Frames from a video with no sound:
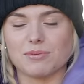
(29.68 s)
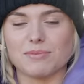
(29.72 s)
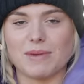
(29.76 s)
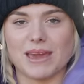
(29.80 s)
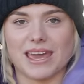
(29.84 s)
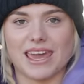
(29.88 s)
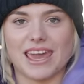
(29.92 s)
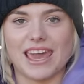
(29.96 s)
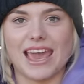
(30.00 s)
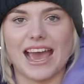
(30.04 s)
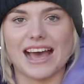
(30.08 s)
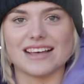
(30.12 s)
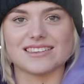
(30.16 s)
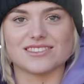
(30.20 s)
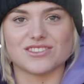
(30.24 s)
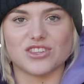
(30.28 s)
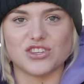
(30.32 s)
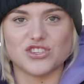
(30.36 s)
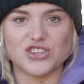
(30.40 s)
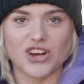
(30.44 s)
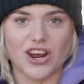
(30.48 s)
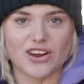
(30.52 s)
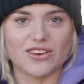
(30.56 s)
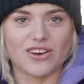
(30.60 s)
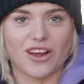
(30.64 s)
Mickey as the
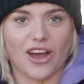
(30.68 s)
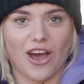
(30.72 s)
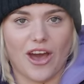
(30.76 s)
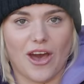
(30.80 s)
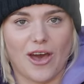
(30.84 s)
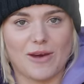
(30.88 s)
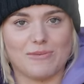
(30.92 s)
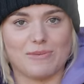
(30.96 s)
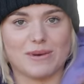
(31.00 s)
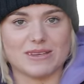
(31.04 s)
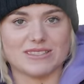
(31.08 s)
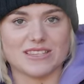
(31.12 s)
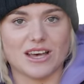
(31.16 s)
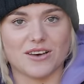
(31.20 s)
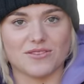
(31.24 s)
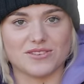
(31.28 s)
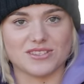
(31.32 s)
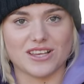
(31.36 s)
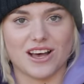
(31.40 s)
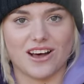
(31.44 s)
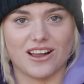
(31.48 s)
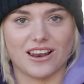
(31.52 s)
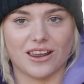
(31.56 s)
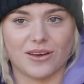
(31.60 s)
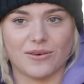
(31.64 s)
Joker and myself
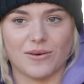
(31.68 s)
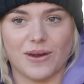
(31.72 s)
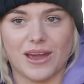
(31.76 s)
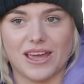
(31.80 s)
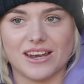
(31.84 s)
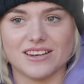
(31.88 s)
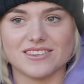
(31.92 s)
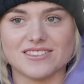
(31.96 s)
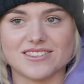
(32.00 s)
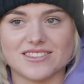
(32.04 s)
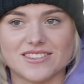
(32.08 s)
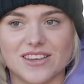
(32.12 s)
as Harlequin.